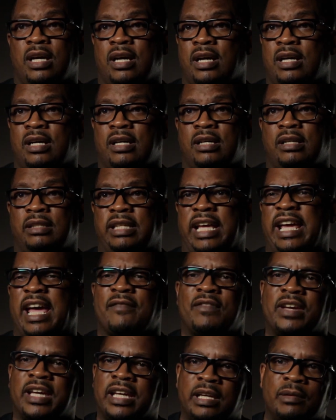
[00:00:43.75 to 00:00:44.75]
Uh, they
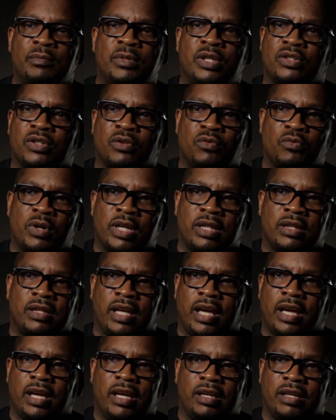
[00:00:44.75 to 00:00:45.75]
have an image of what
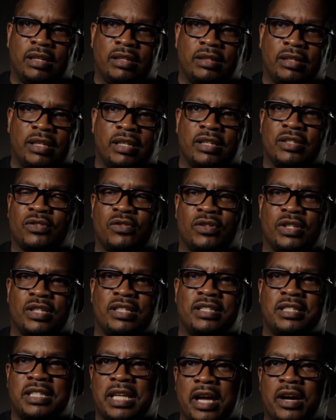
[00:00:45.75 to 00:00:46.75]
they think is going to
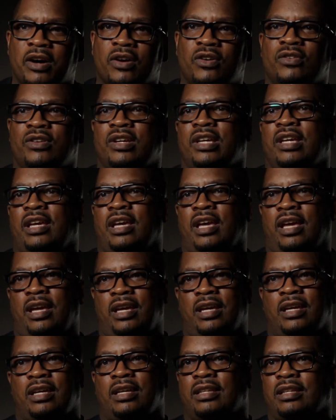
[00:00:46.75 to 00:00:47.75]
sell.
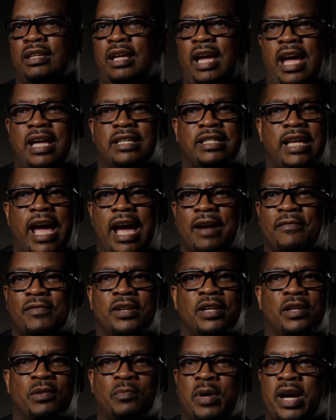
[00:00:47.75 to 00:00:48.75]
And as
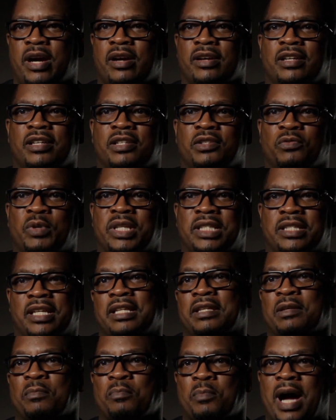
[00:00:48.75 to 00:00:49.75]
African Americans, we
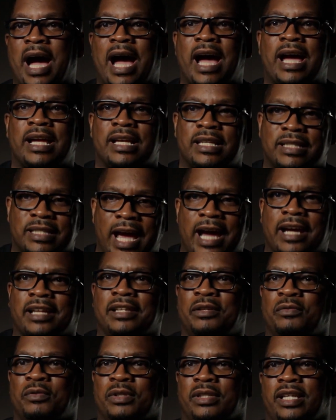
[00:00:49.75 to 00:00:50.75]
tend to buy
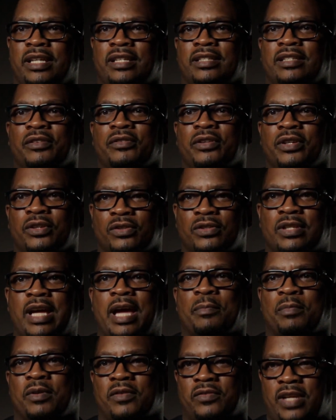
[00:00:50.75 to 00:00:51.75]
exactly what they
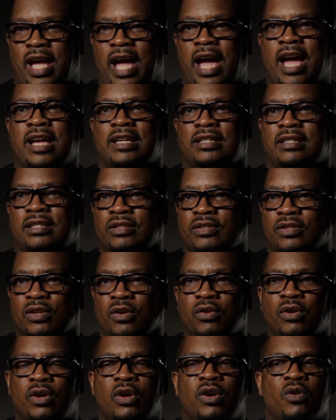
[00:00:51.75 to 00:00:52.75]
stereotype us as. And
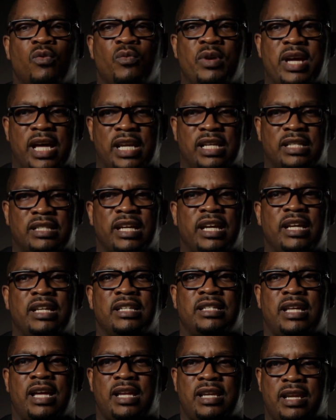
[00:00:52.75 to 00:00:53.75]
so we got to
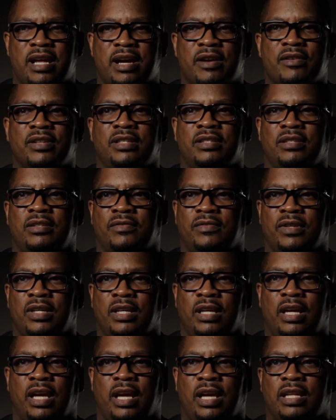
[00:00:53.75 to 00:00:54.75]
change that narrative
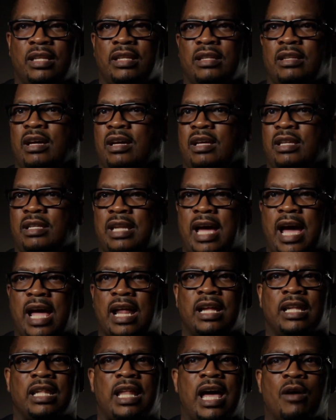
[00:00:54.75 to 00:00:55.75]
and uh,
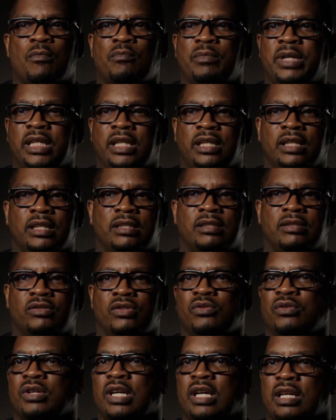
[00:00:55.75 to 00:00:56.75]
not allow media
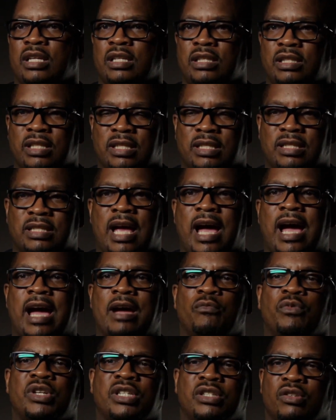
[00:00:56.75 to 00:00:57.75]
to
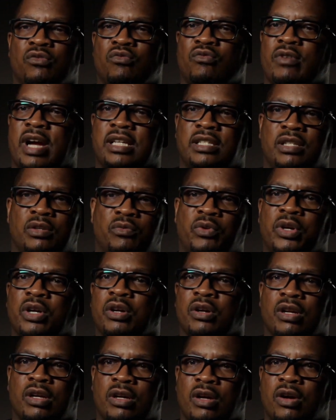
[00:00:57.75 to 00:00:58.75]
decide which direction we're
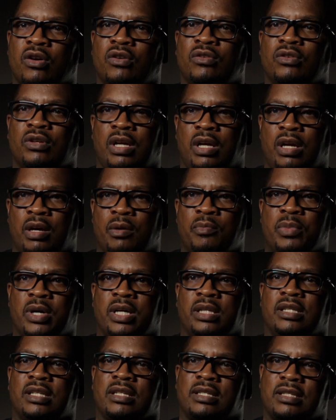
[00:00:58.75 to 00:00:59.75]
gonna go,
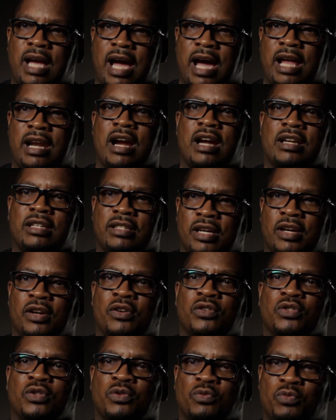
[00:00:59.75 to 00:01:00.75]
but decide
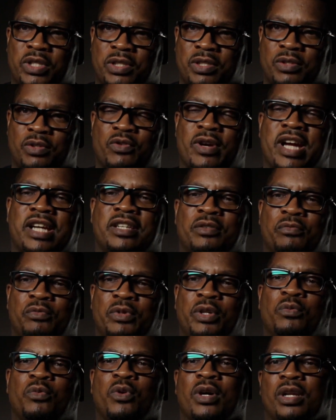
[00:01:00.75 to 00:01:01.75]
ourselves which direction
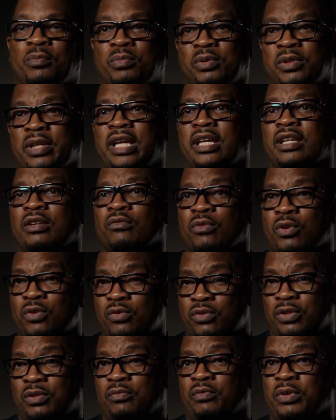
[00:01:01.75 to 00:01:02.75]
we wanna play in the
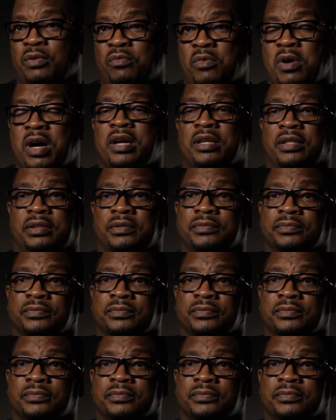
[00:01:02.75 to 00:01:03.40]
roles that we want.